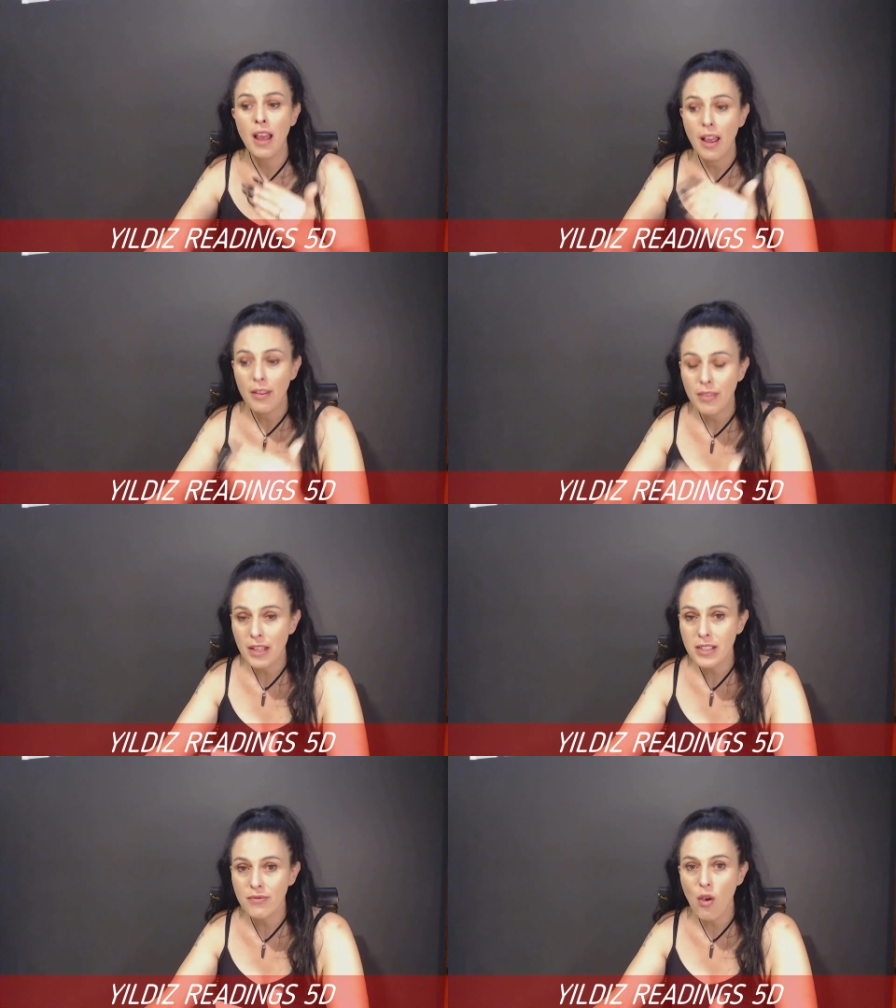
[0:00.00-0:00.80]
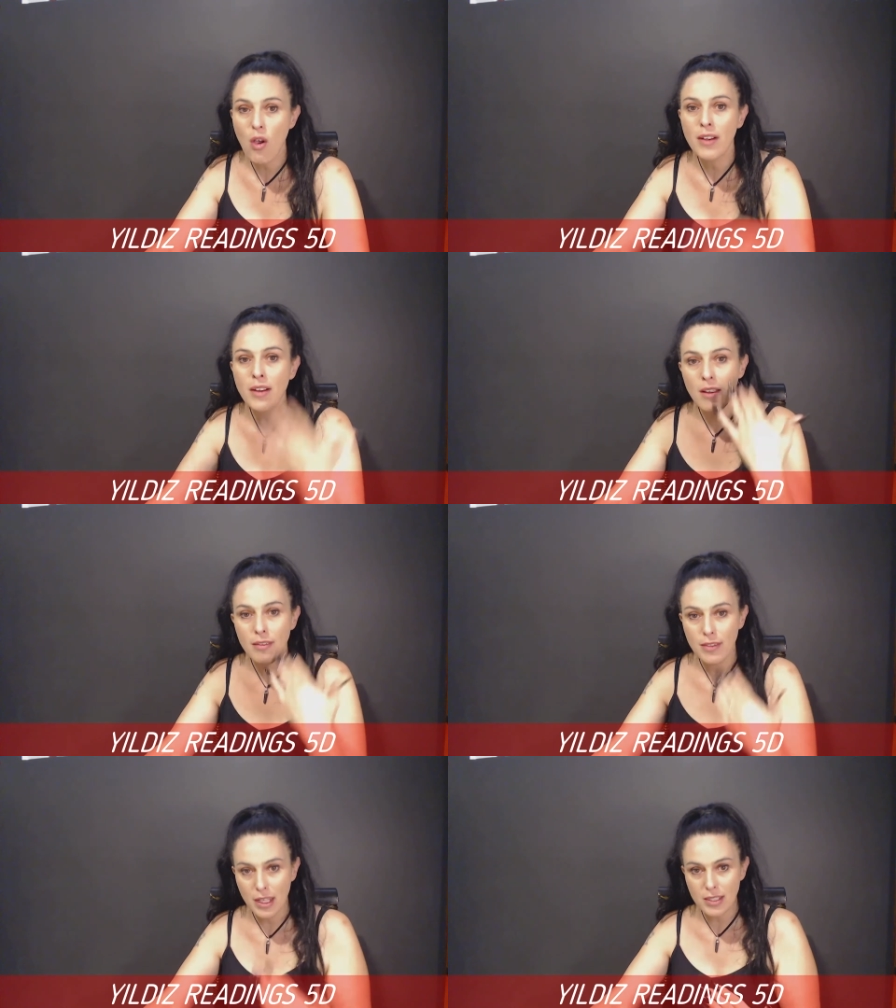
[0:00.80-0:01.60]
that's fine.
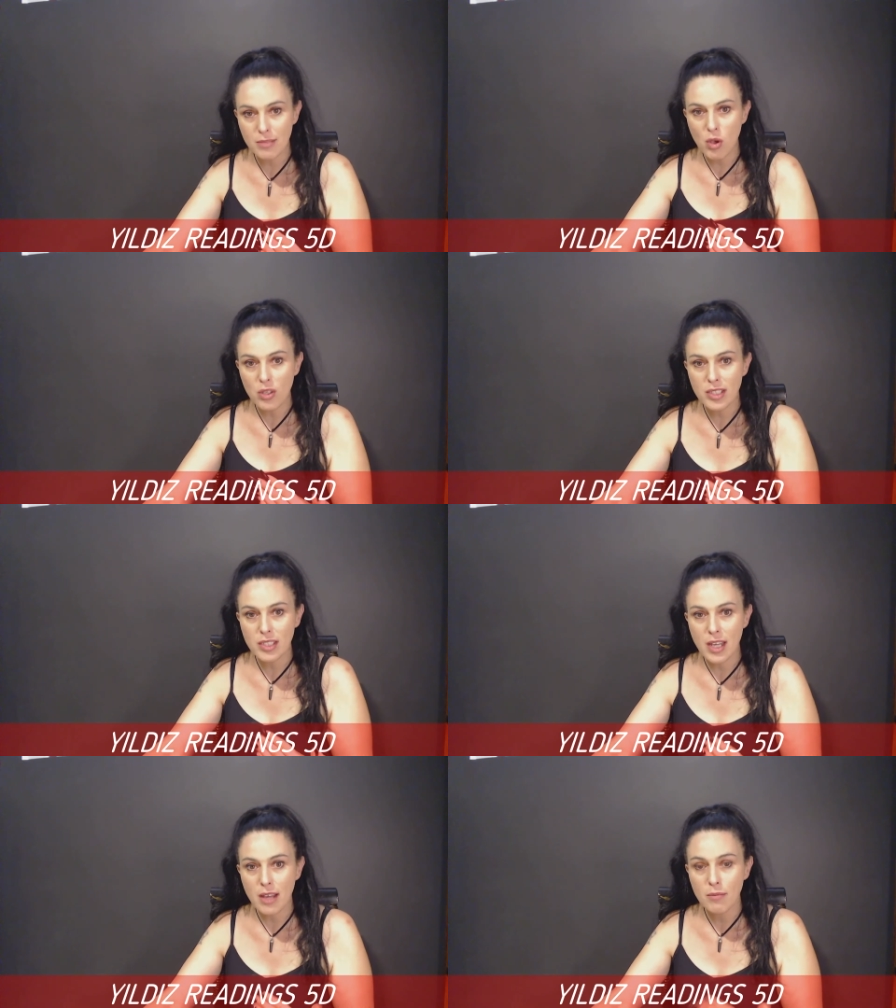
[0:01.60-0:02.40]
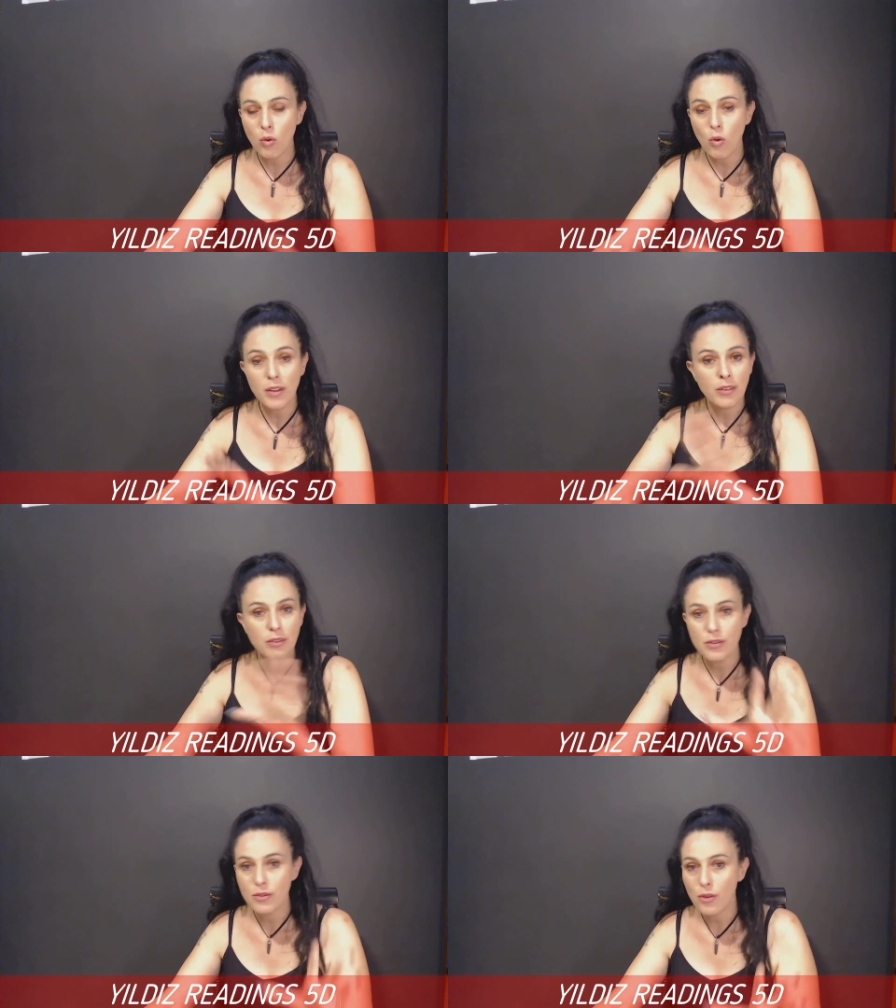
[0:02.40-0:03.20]
That's my standpoint.
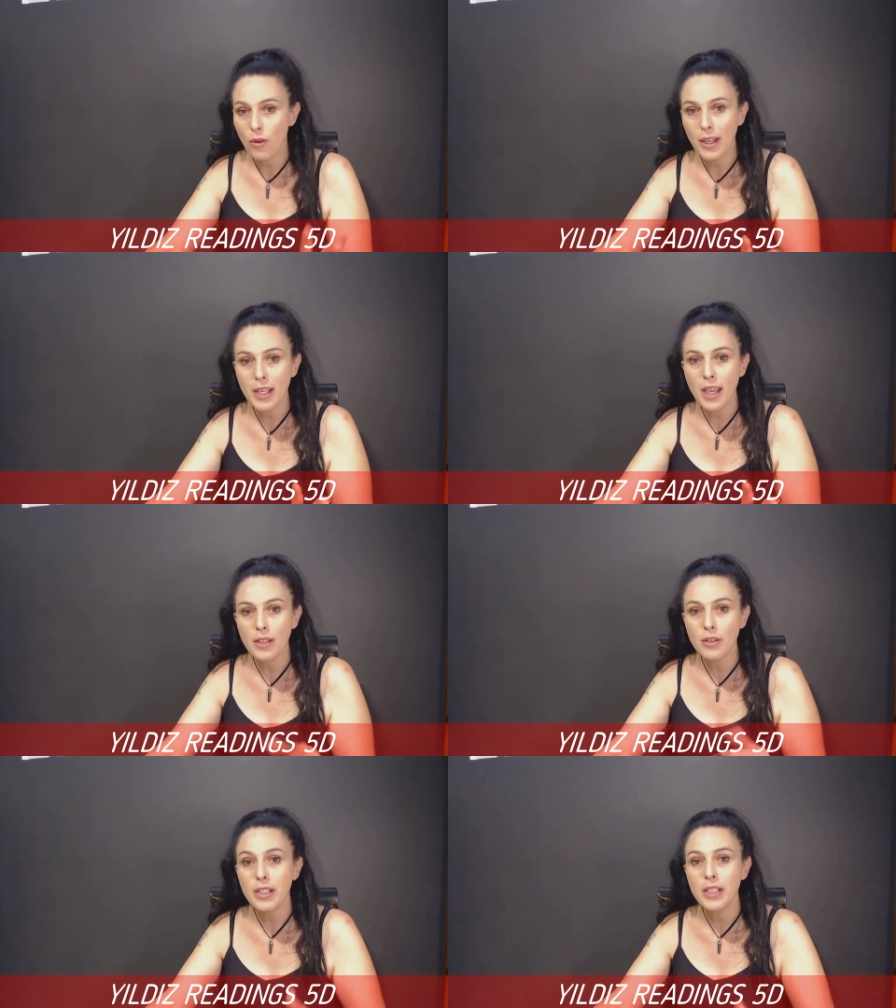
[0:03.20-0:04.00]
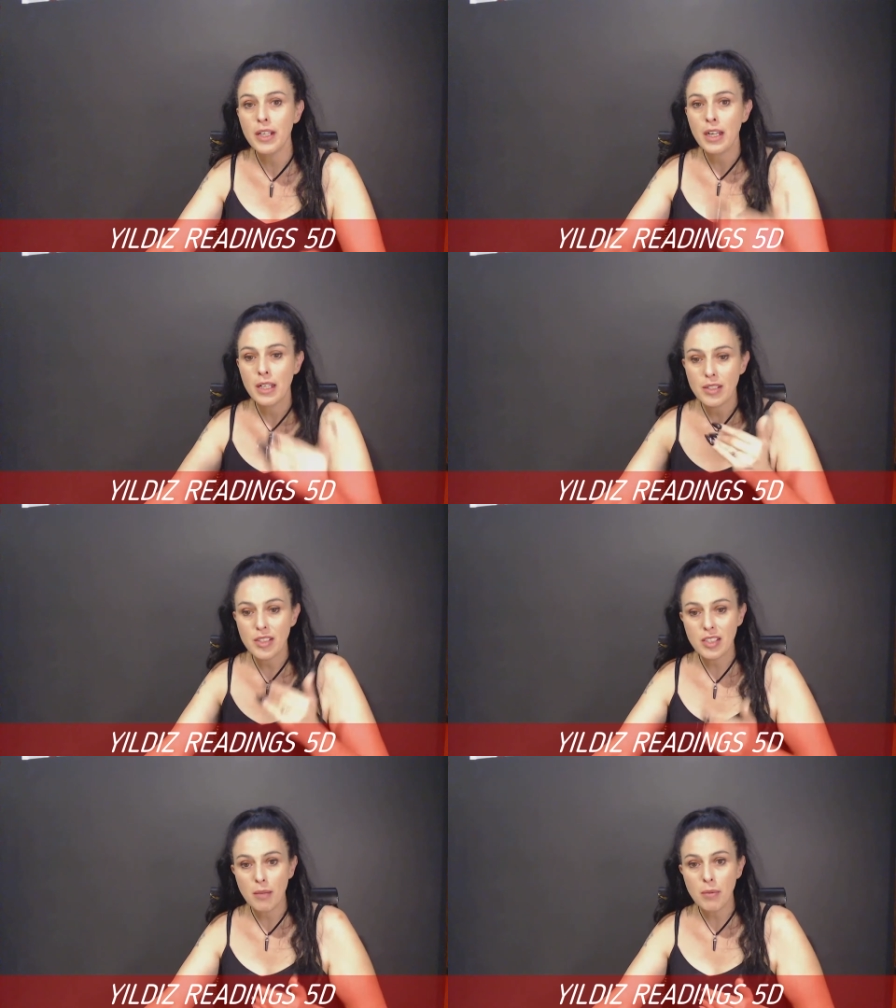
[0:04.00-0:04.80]
Not getting angry,
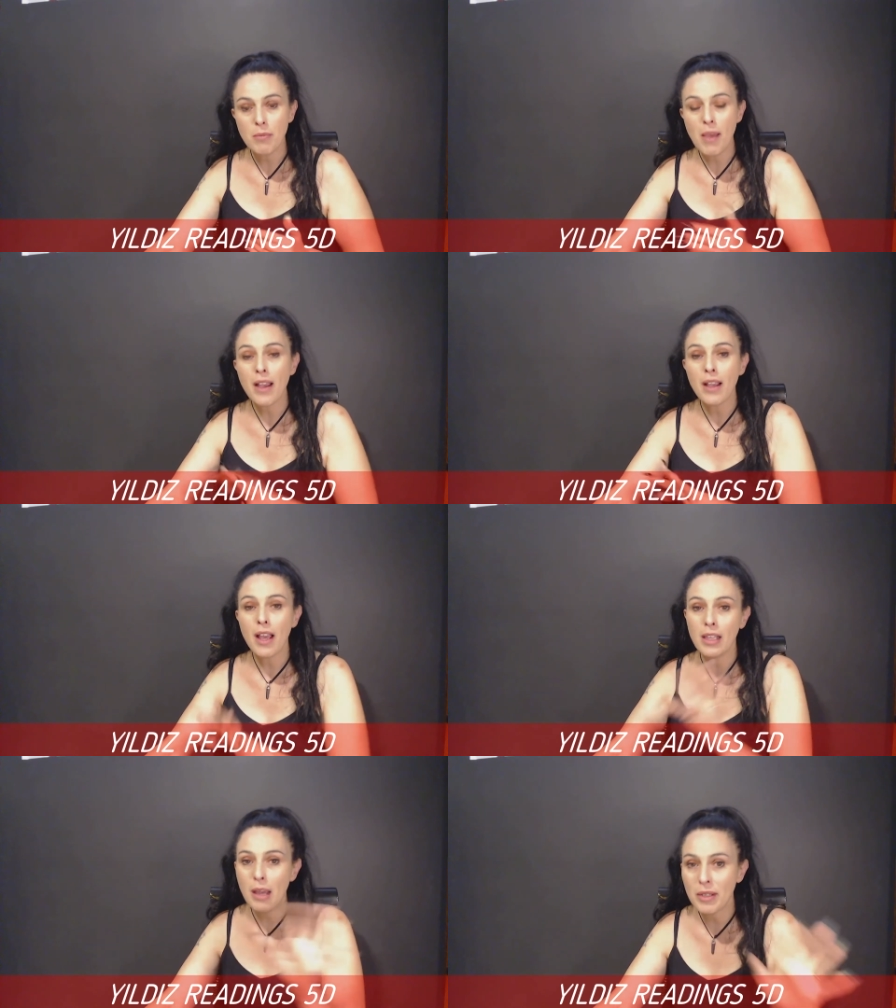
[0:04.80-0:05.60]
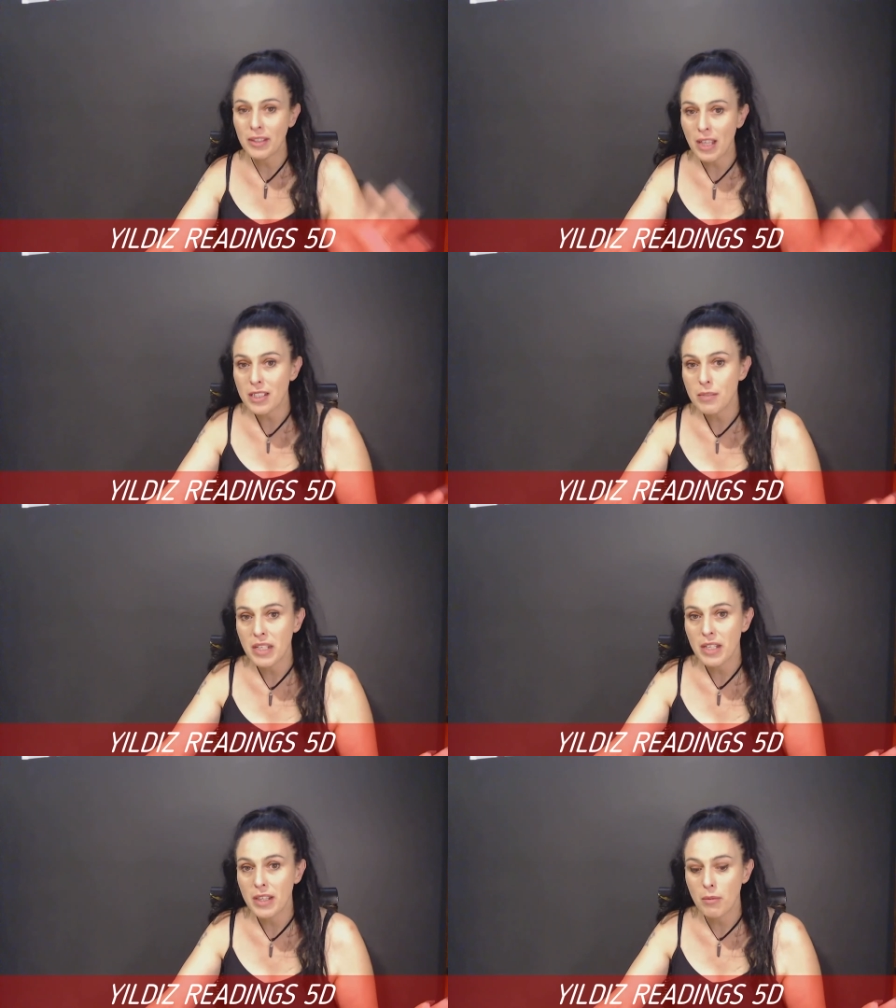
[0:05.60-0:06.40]
stepping back, allowing that to be
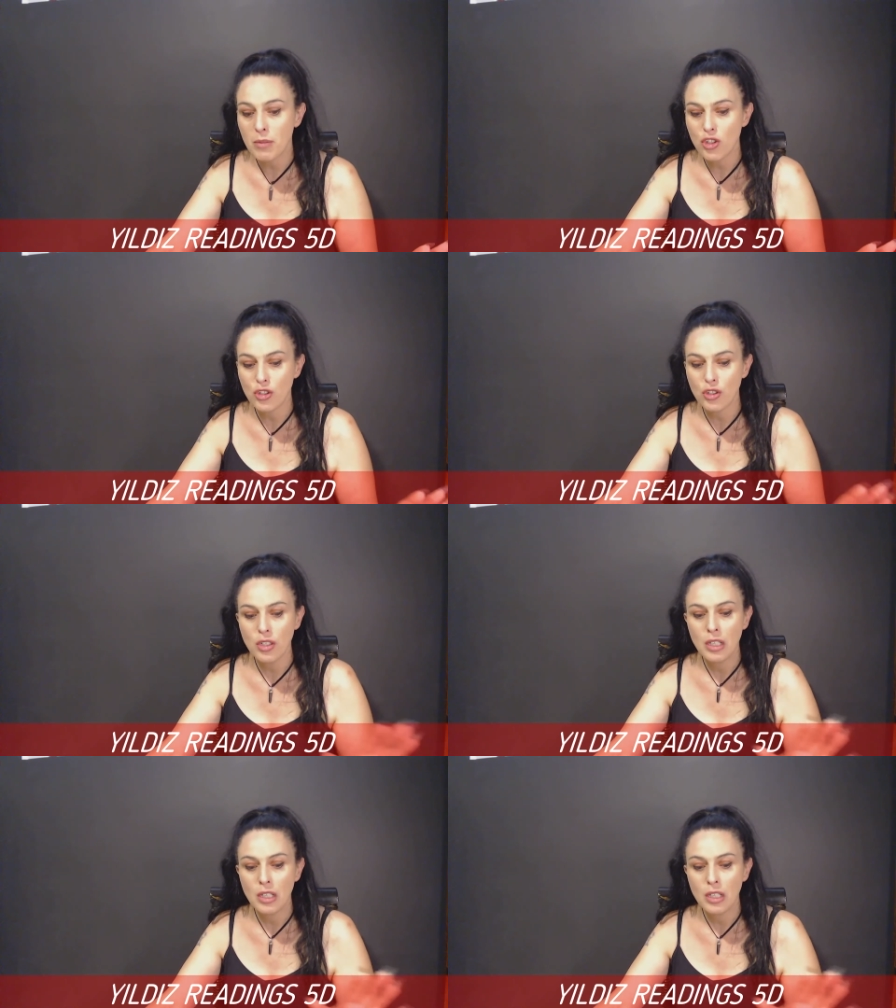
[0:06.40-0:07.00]
a them issue.